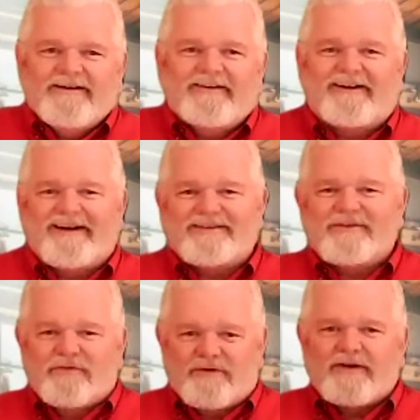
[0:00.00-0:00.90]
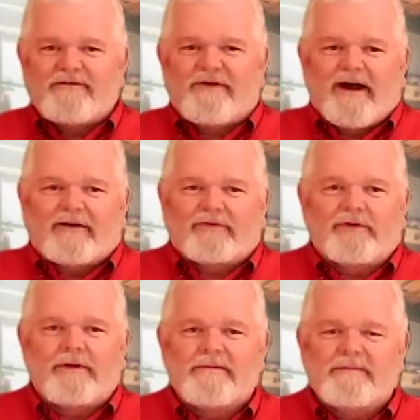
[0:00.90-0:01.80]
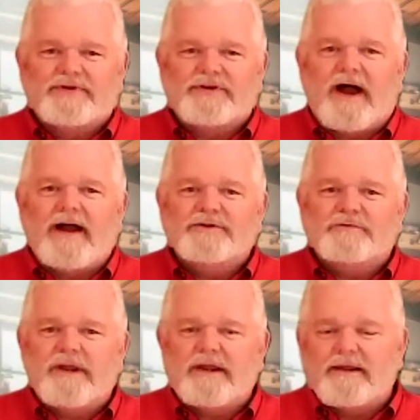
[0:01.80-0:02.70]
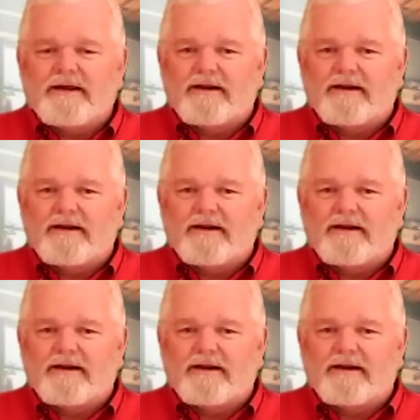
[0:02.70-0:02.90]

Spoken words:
All right, fun facts. Besides being the